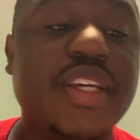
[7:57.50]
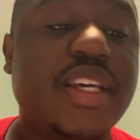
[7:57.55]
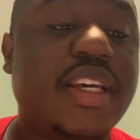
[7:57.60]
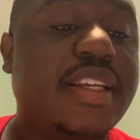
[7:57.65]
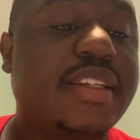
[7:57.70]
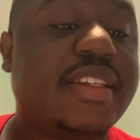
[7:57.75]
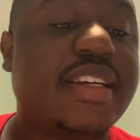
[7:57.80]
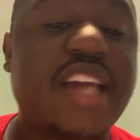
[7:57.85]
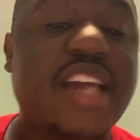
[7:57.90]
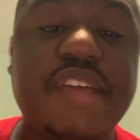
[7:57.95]

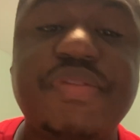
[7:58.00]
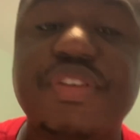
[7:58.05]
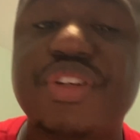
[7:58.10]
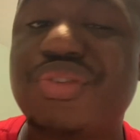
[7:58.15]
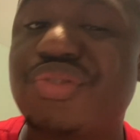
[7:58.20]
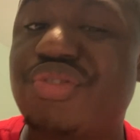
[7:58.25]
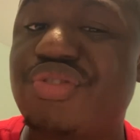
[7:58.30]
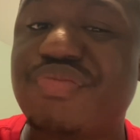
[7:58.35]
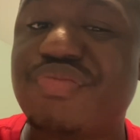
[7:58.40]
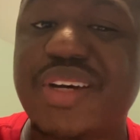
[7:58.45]
Didn't have to do
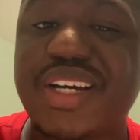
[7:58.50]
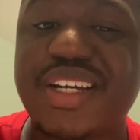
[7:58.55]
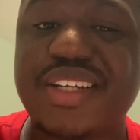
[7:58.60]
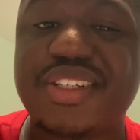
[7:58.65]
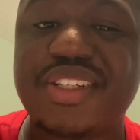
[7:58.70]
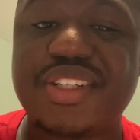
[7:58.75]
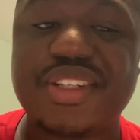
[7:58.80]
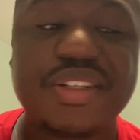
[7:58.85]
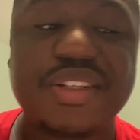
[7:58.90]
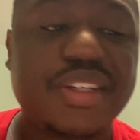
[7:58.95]
too
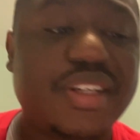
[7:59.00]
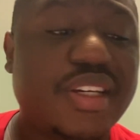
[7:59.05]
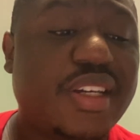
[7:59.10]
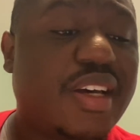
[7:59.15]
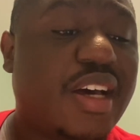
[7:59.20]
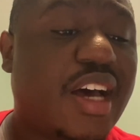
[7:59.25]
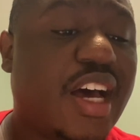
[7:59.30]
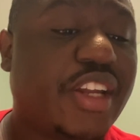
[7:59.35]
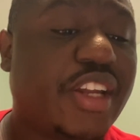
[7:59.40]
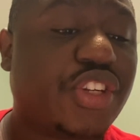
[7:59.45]
much.
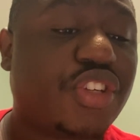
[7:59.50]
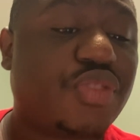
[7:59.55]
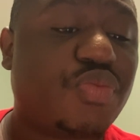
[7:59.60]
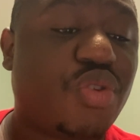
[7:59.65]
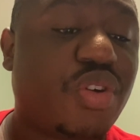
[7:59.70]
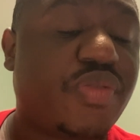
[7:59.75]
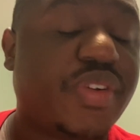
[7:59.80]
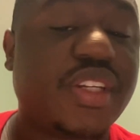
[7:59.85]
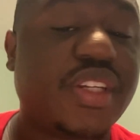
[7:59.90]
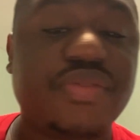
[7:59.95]
This is
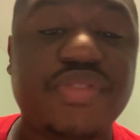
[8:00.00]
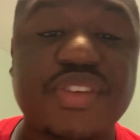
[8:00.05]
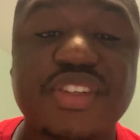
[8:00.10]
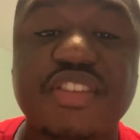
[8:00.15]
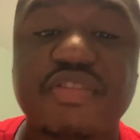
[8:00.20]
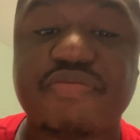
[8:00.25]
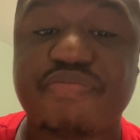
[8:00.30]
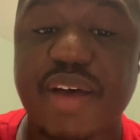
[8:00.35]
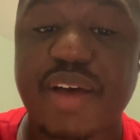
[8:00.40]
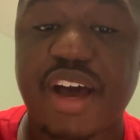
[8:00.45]
more of a
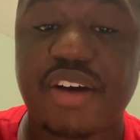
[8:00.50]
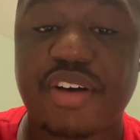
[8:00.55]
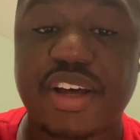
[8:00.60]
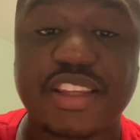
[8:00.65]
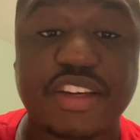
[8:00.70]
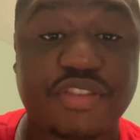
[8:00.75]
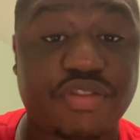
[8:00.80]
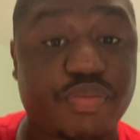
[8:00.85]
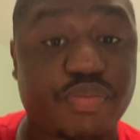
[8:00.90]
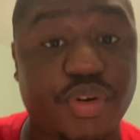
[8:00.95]
defensive bout, I
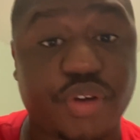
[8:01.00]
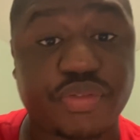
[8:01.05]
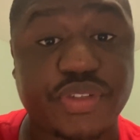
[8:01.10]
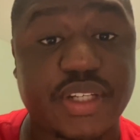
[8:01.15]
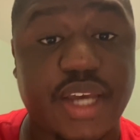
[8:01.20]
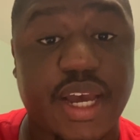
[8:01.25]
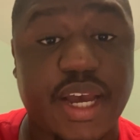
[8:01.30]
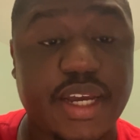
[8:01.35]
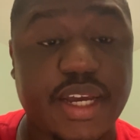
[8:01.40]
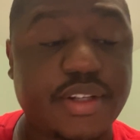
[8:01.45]
think, for both
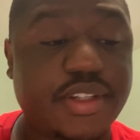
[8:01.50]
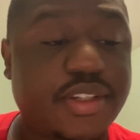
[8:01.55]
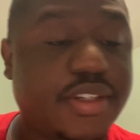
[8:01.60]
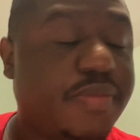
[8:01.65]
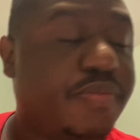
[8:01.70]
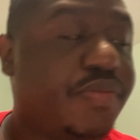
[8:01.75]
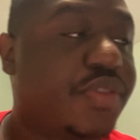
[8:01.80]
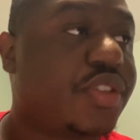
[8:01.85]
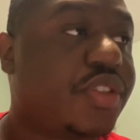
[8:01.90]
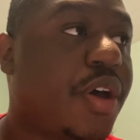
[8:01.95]
sides.
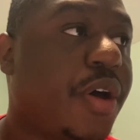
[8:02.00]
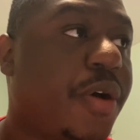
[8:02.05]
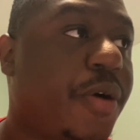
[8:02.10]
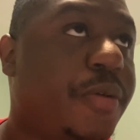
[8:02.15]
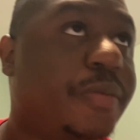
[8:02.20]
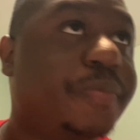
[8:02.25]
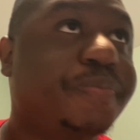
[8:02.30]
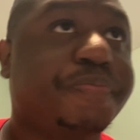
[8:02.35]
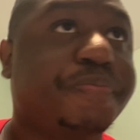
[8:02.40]
So